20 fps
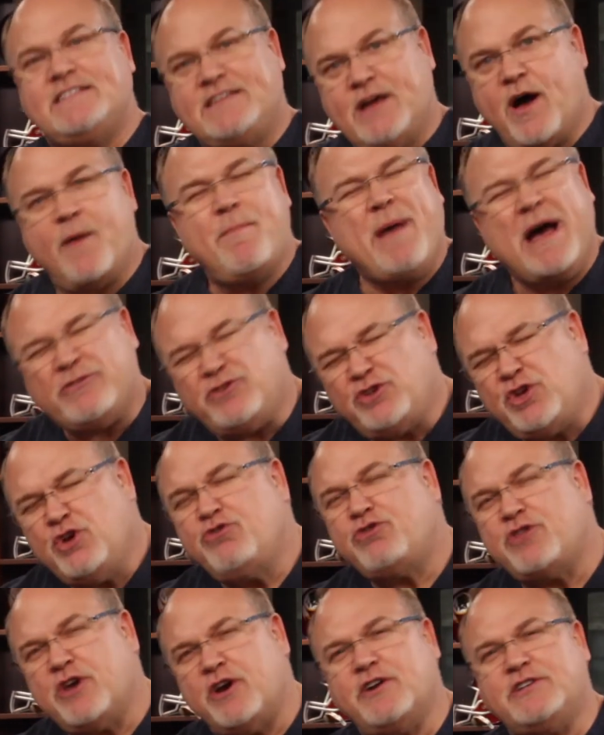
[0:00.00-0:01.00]
About
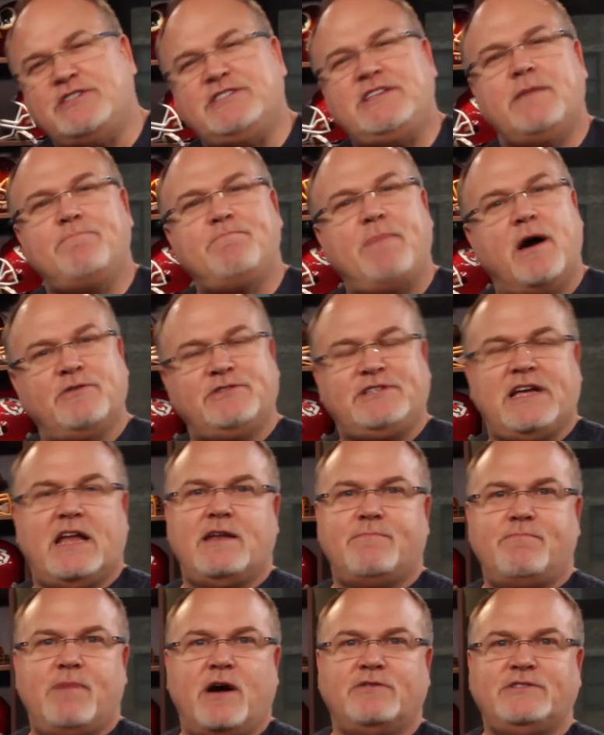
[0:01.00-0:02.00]
2/3 did bone
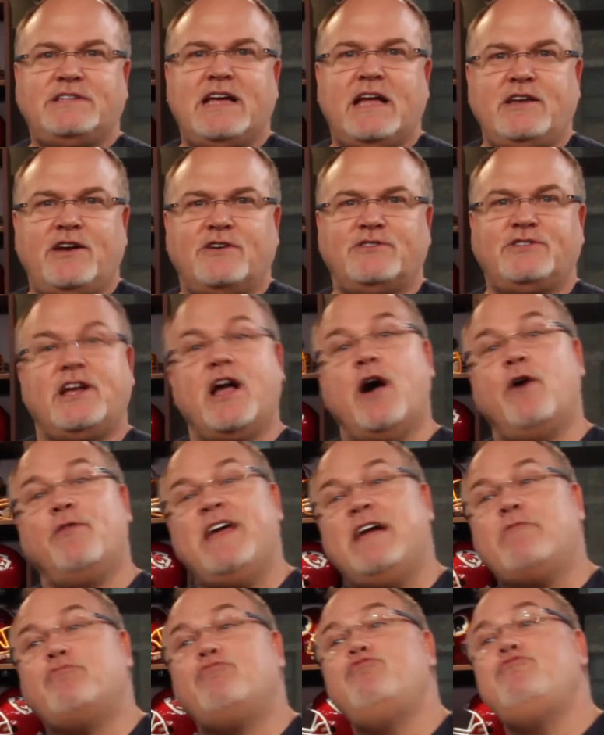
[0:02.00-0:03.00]
tendon bone 10 years ago.
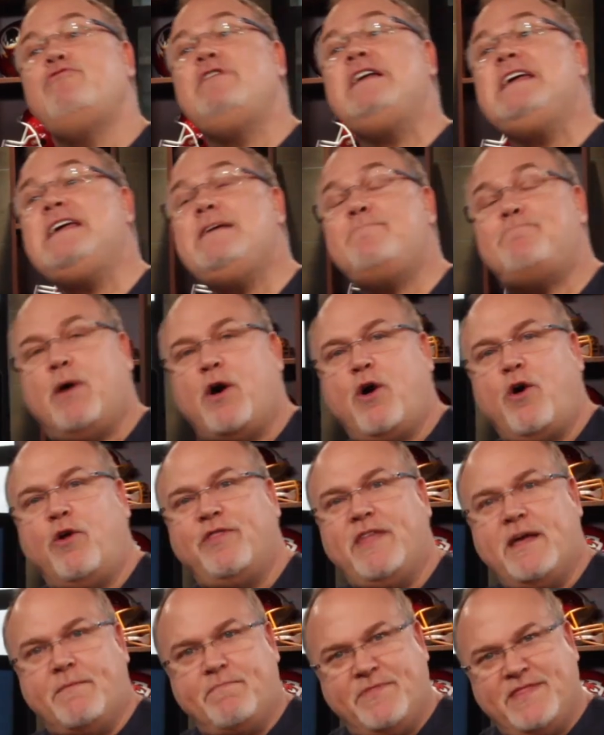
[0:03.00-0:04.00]
They re-polled
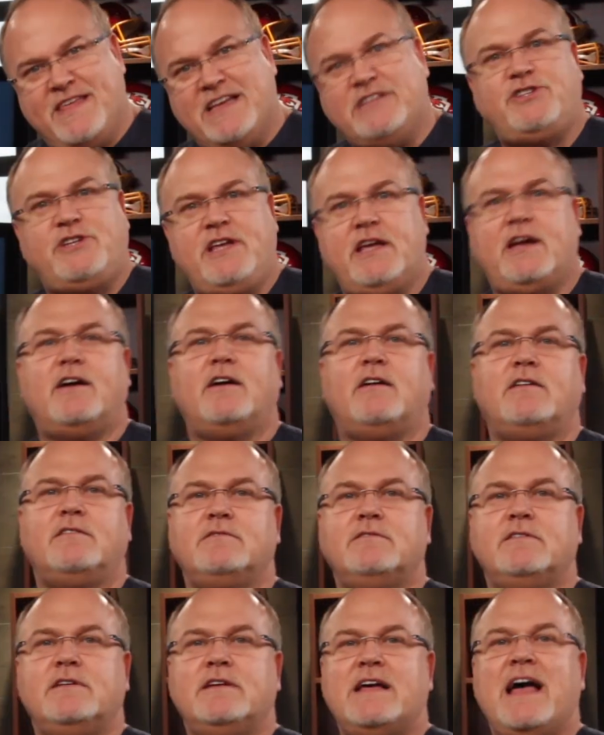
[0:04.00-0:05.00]
them this year,
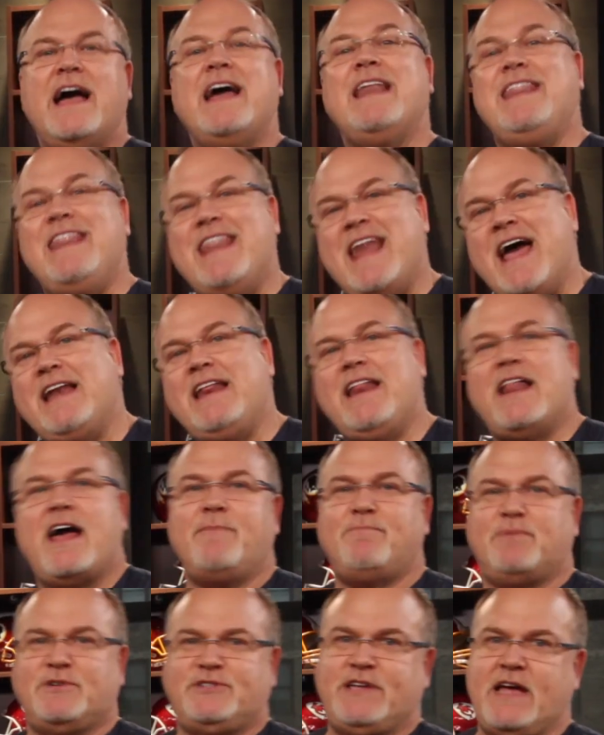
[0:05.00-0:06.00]

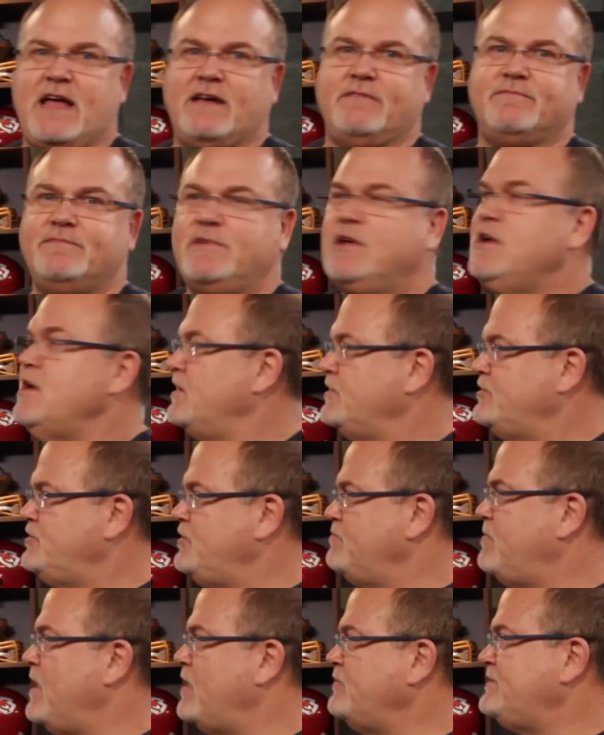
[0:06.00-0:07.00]
99% do
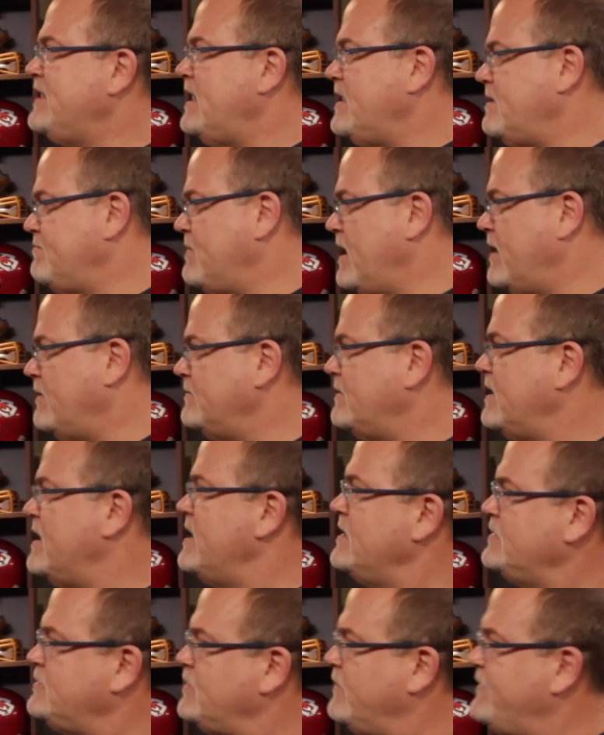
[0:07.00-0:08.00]
bone tendon bone.
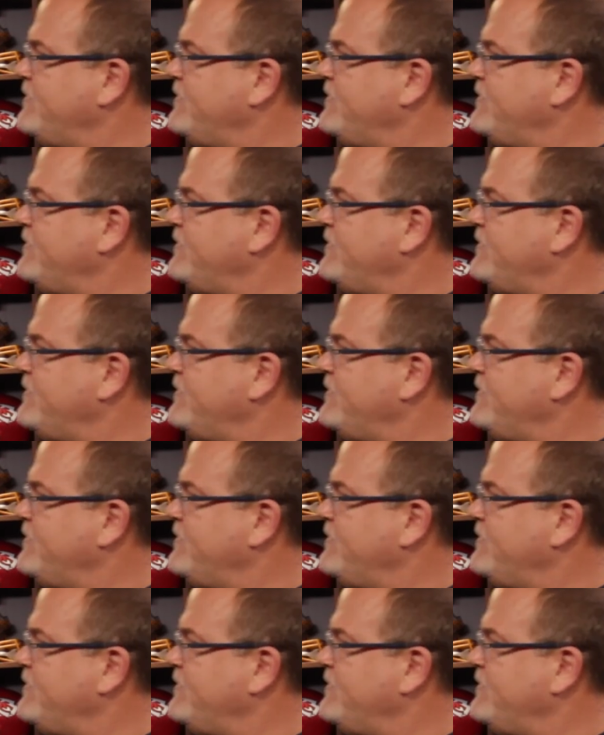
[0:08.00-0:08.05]
So if